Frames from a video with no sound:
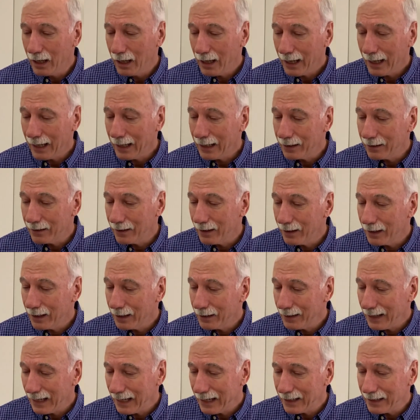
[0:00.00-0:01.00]

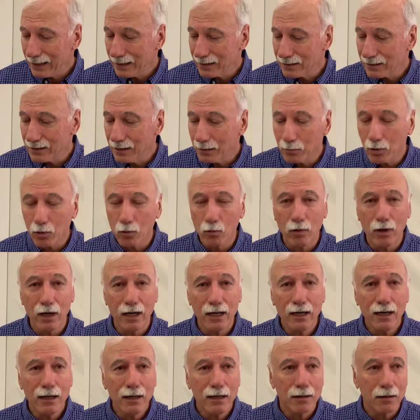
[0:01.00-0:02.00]
And that is, number
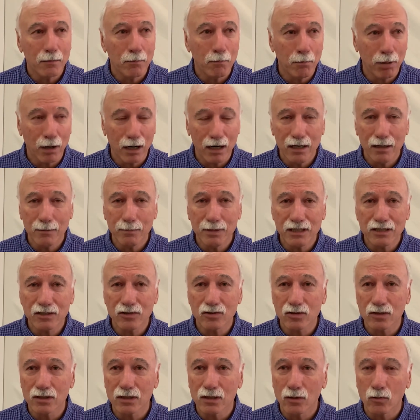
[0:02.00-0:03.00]
1,
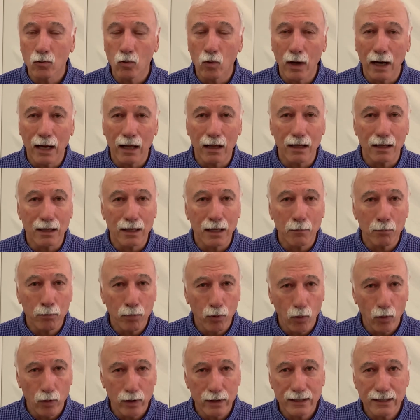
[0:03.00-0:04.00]
Barnabas, while
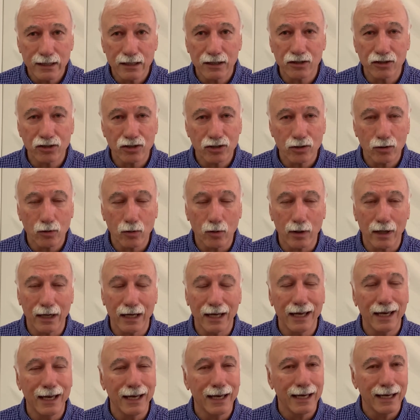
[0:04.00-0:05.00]
important in the story,
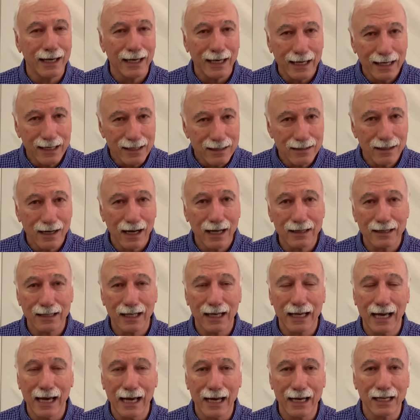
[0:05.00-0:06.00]
he's not the
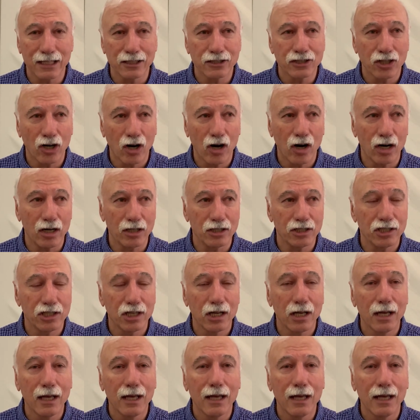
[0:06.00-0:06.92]
guy in charge.